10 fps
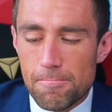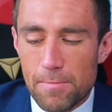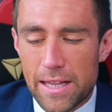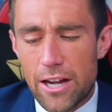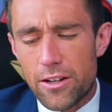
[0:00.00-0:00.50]

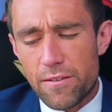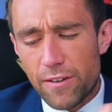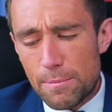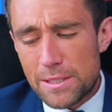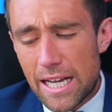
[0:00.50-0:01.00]
But then on the
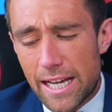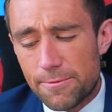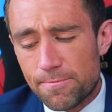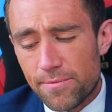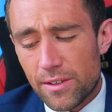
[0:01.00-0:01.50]
flip
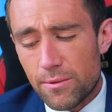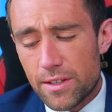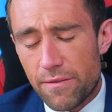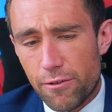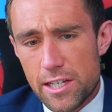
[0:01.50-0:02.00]
side,
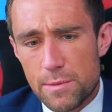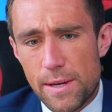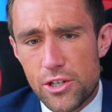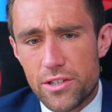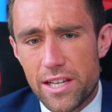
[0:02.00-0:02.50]
when the free
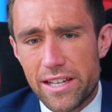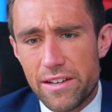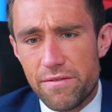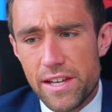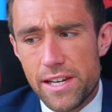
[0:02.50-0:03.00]
speech is
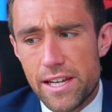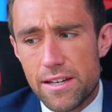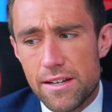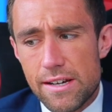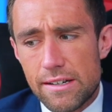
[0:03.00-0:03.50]

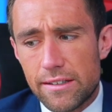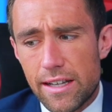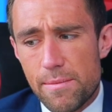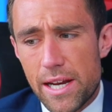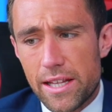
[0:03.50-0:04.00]
inconvenient,
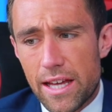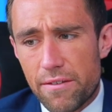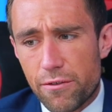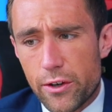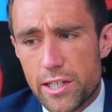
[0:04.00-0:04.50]
limiting
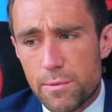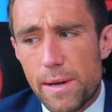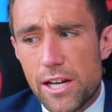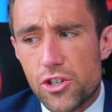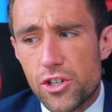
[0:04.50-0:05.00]
that free
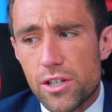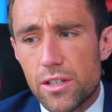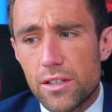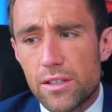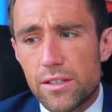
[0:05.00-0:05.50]
speech,
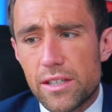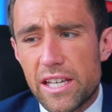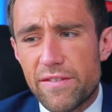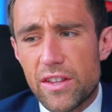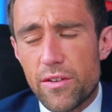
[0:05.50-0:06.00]

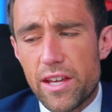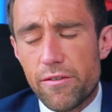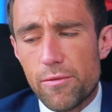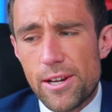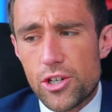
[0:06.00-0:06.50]
even though the
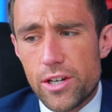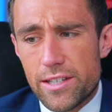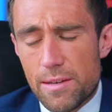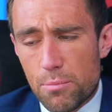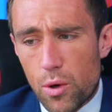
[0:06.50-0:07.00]
information
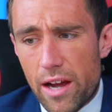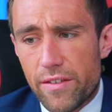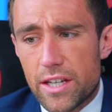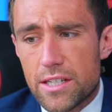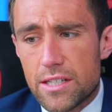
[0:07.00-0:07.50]
isn't
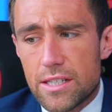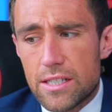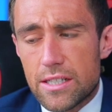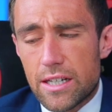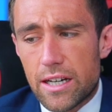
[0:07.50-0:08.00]
private,
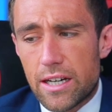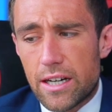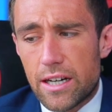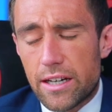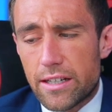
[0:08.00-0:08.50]

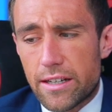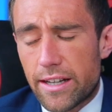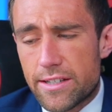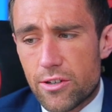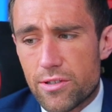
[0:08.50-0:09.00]
uh,
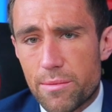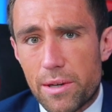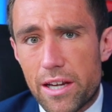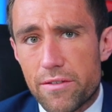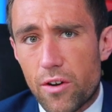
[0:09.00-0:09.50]
unless there's some
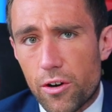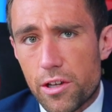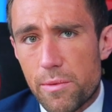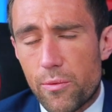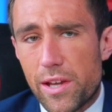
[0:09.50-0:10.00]
kind of
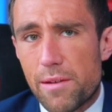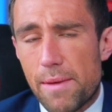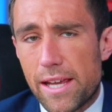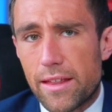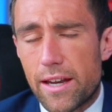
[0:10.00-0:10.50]
argument we can
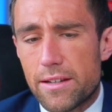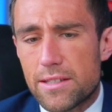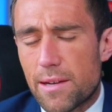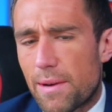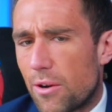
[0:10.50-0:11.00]
make that
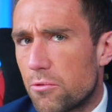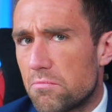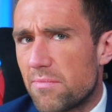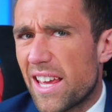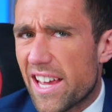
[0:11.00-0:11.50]
it somehow
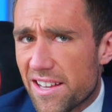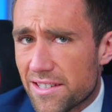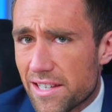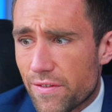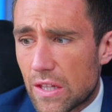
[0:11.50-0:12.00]

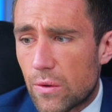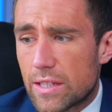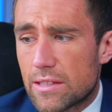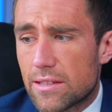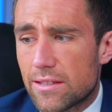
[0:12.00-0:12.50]
is, even though
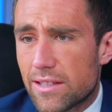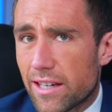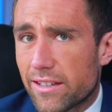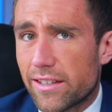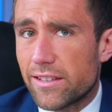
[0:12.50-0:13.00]
it's
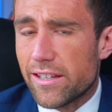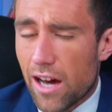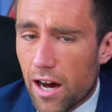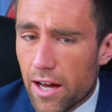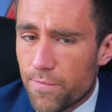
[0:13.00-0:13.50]
technically
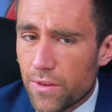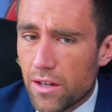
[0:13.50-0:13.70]
not,